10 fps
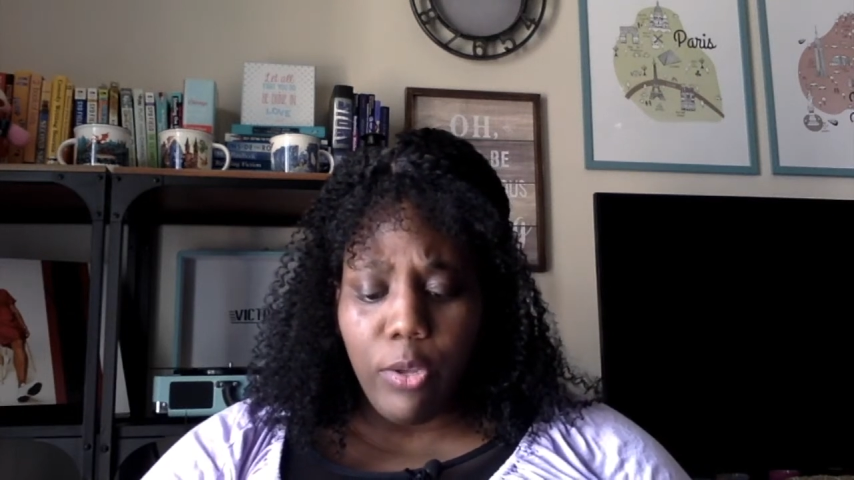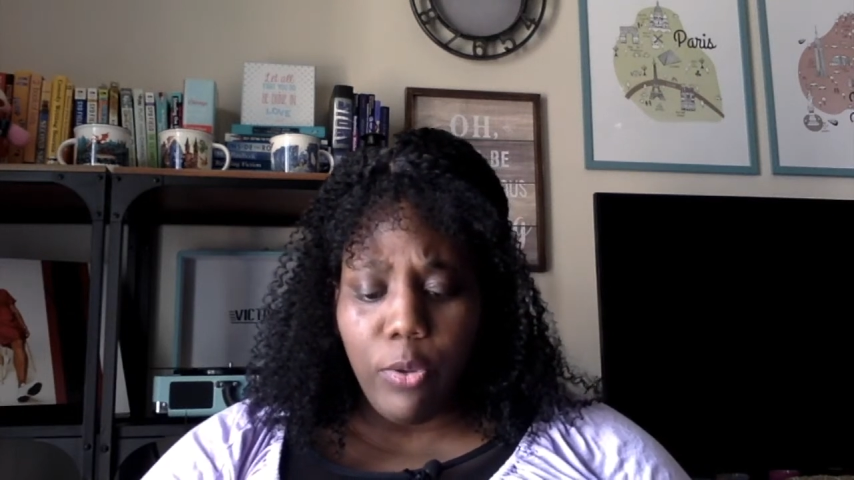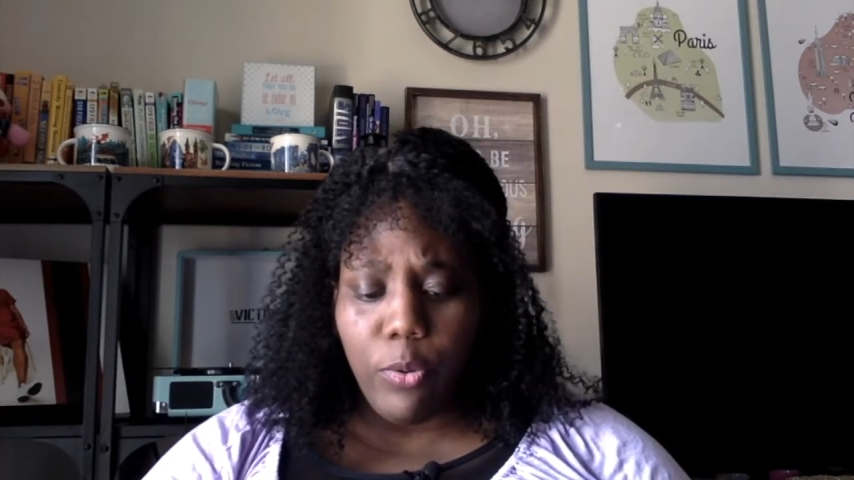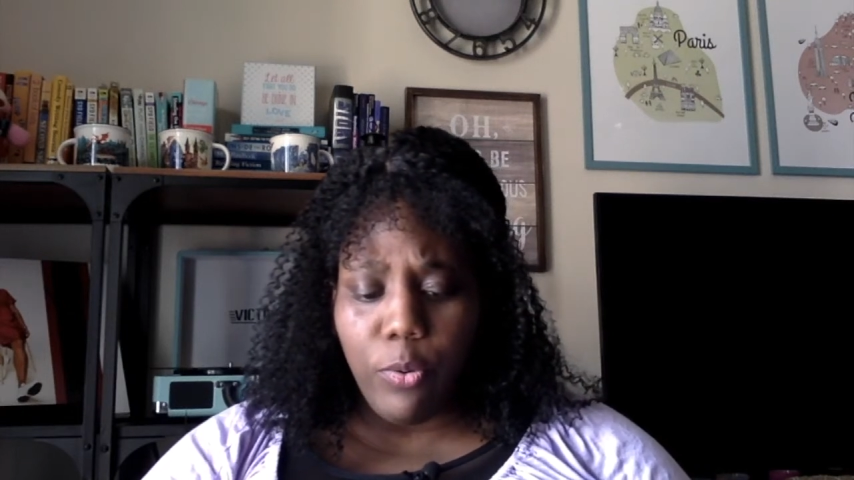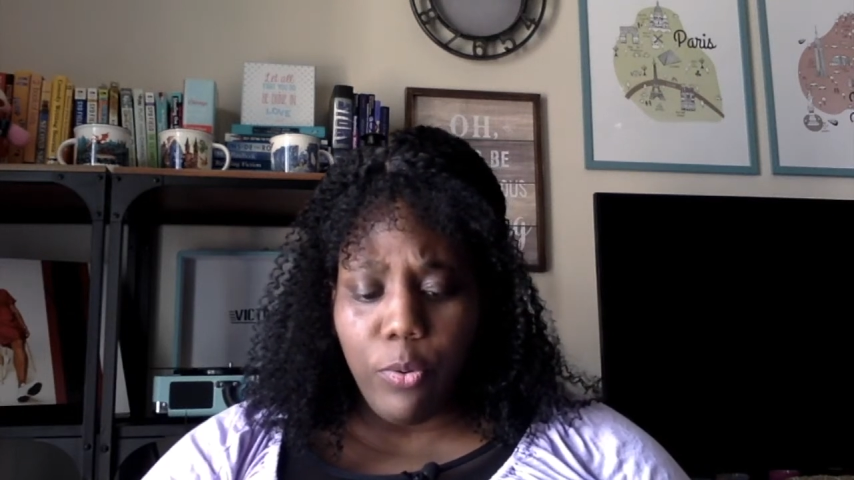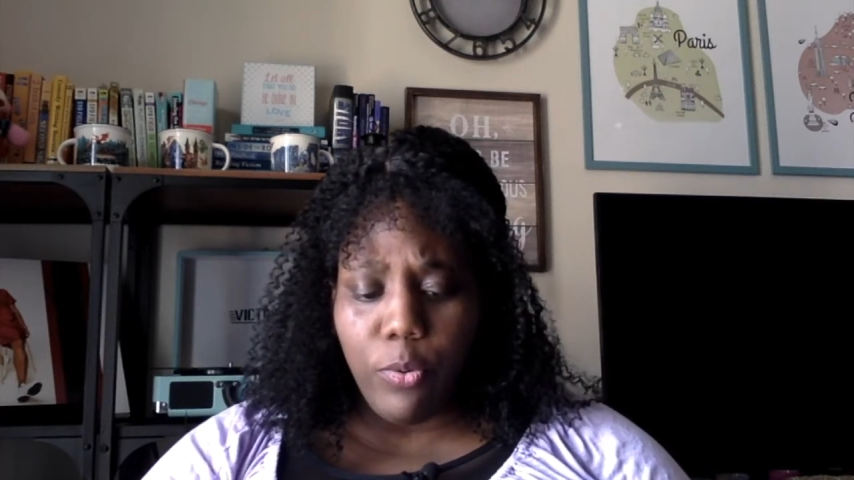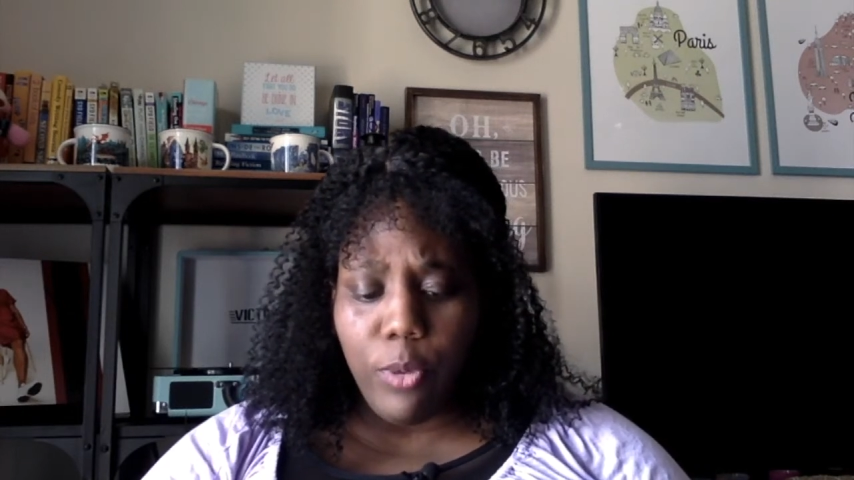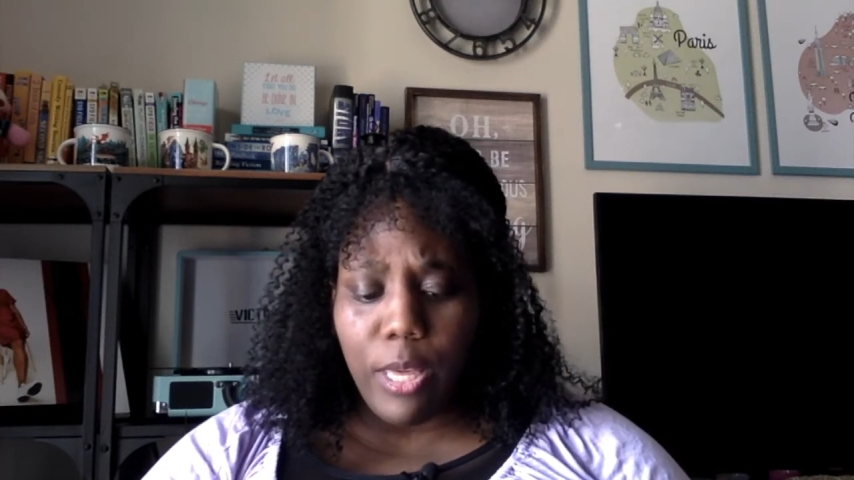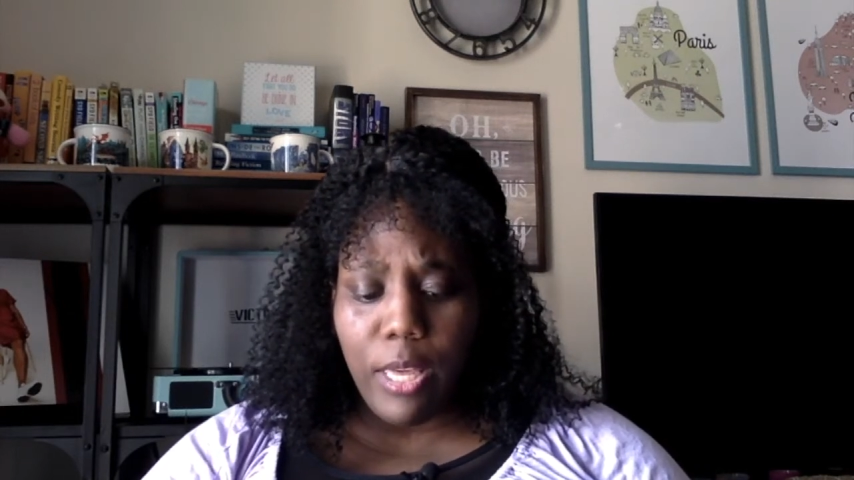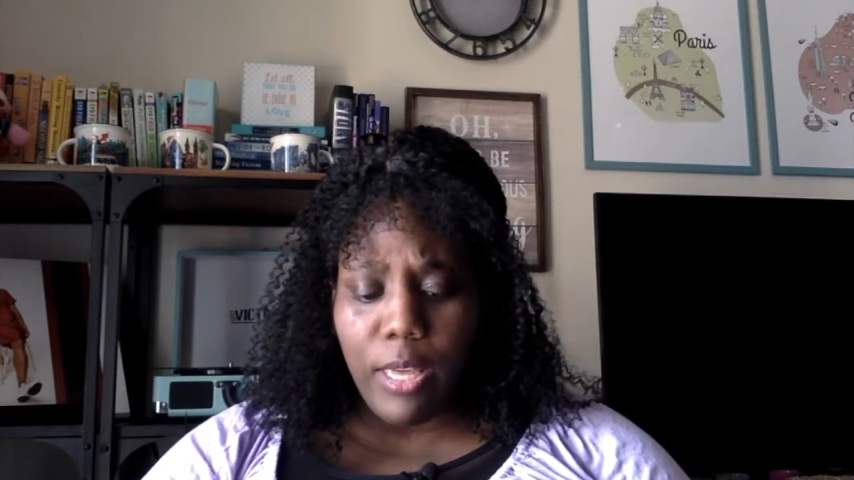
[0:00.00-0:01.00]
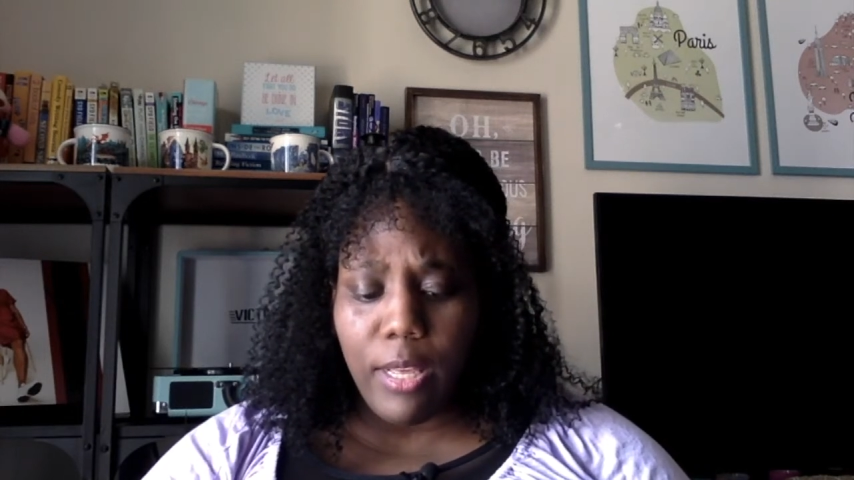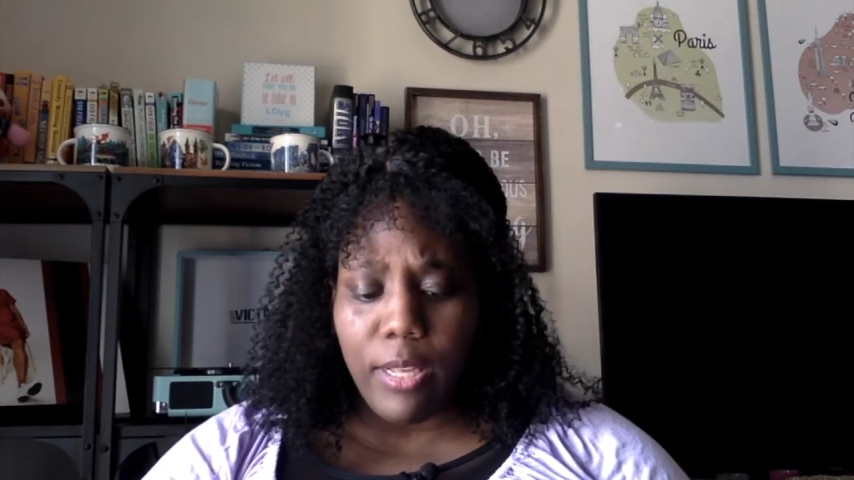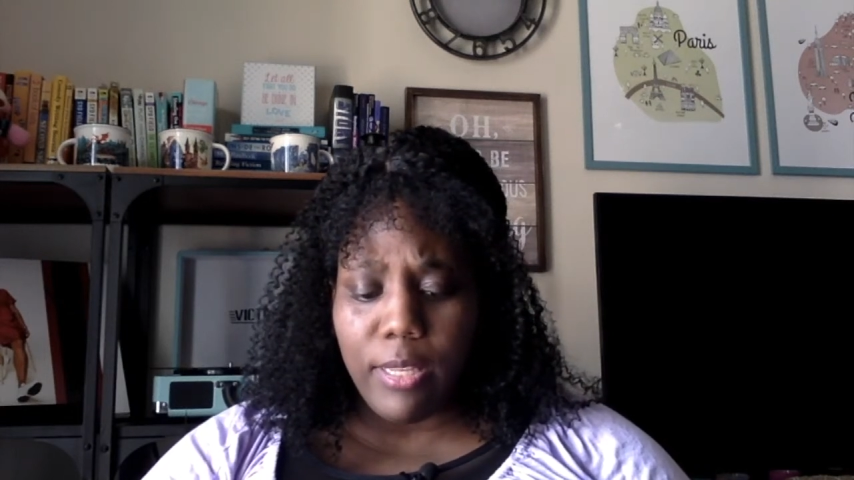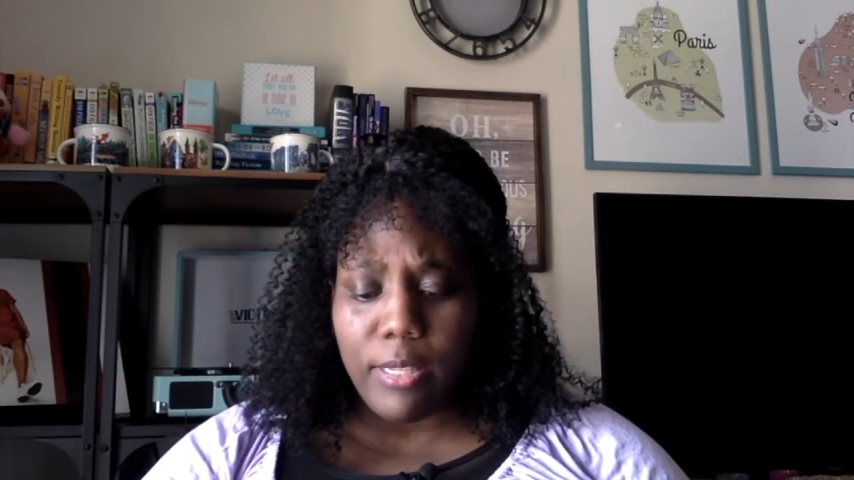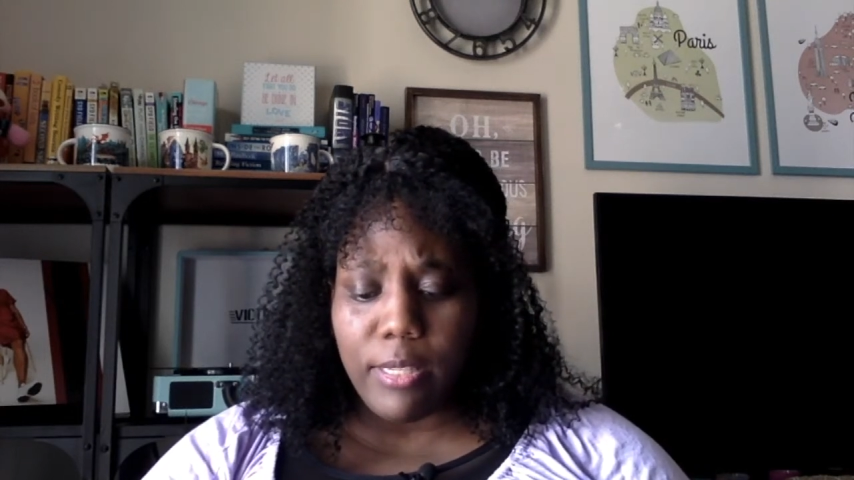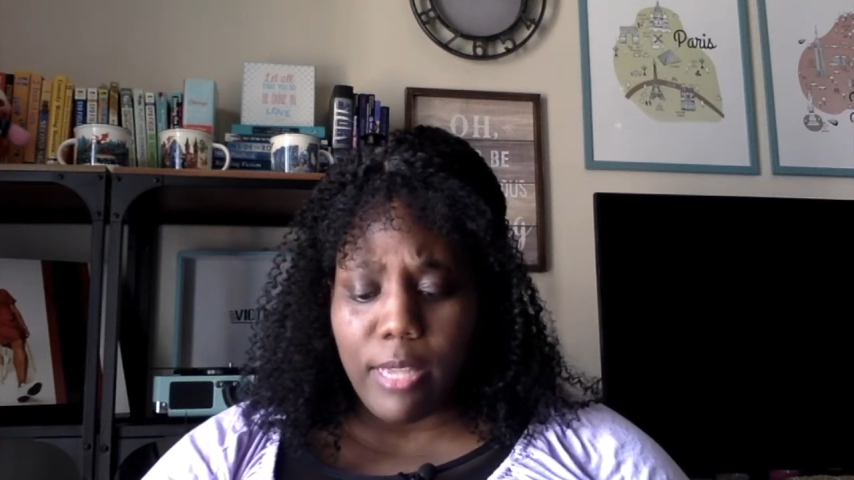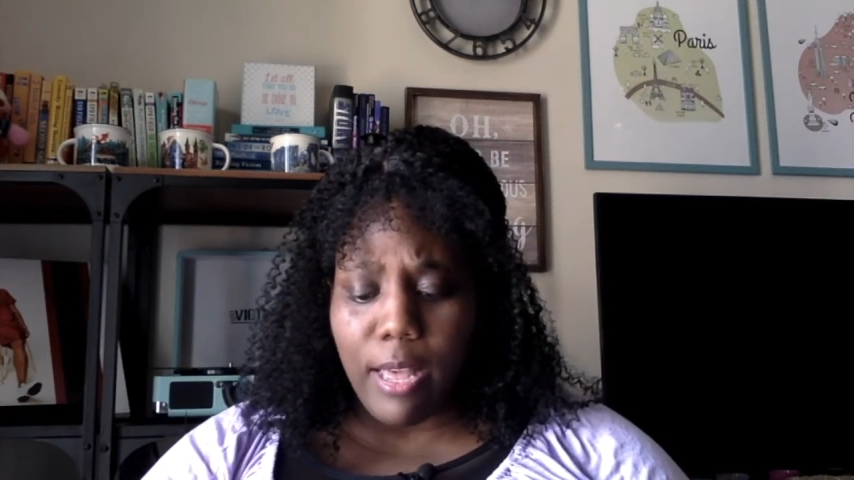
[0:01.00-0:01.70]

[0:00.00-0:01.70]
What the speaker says: who is,